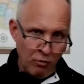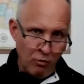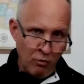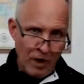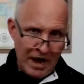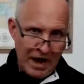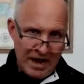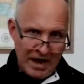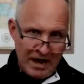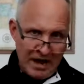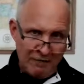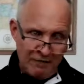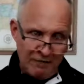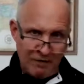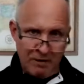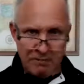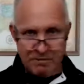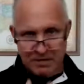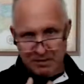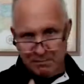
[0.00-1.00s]
away
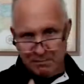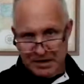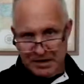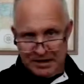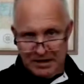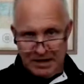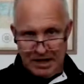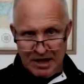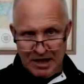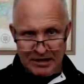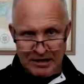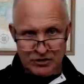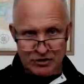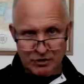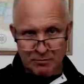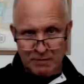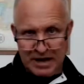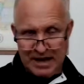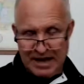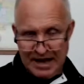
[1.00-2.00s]
from the midline.
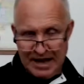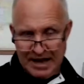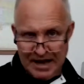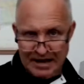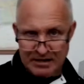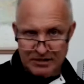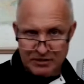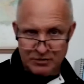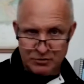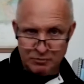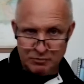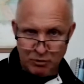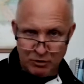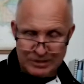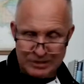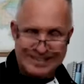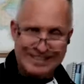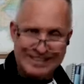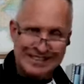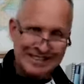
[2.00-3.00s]
So my hand is
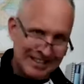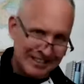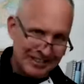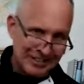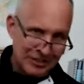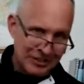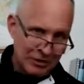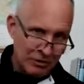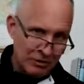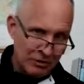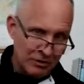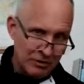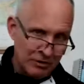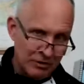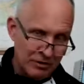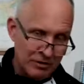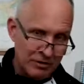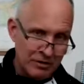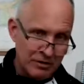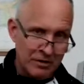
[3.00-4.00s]
more
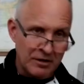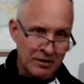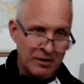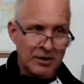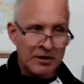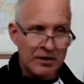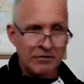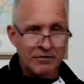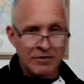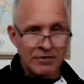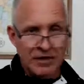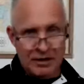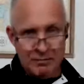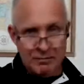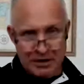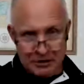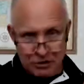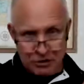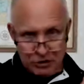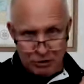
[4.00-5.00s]
distal
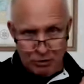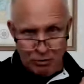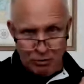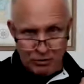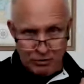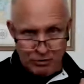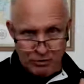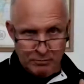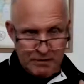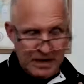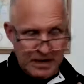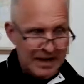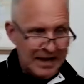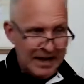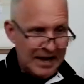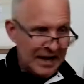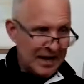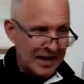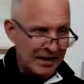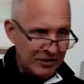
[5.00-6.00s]
than my shoulder. My
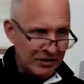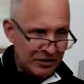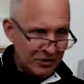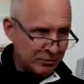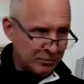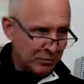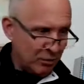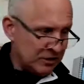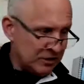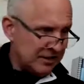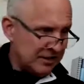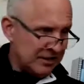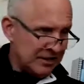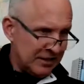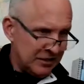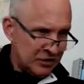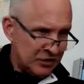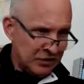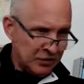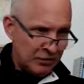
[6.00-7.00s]
hand is more
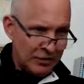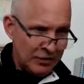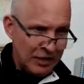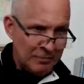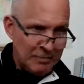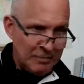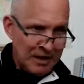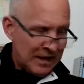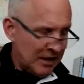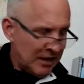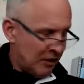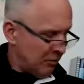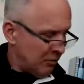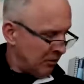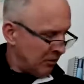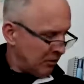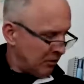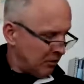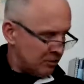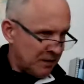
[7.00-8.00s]
distal than my
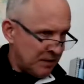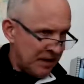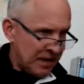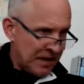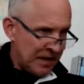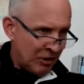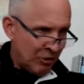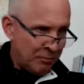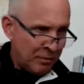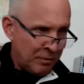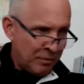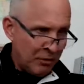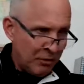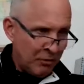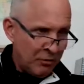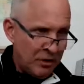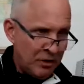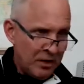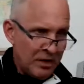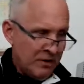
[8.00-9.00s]
elbow because my
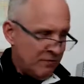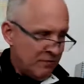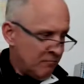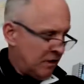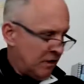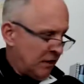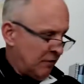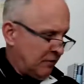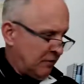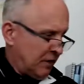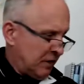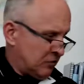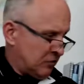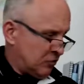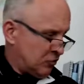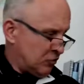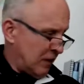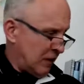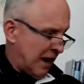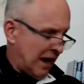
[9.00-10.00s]
elbow, right, if I
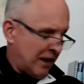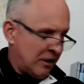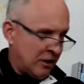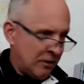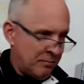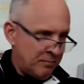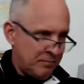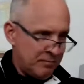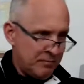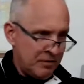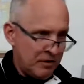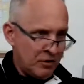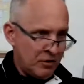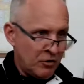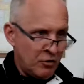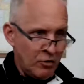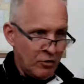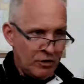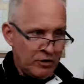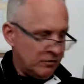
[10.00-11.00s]
track up,
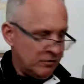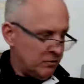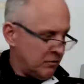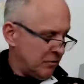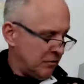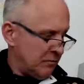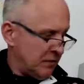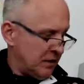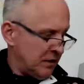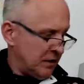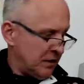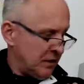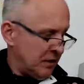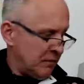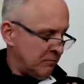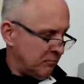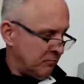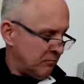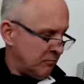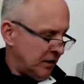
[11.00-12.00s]
you know, my
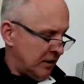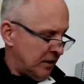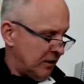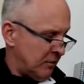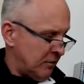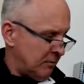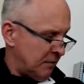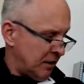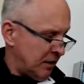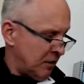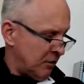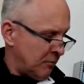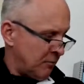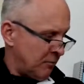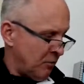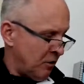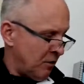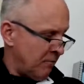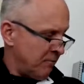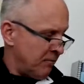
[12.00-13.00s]
limb right here, my
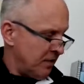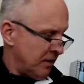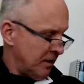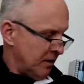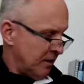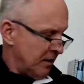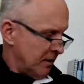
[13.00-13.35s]
upper arm,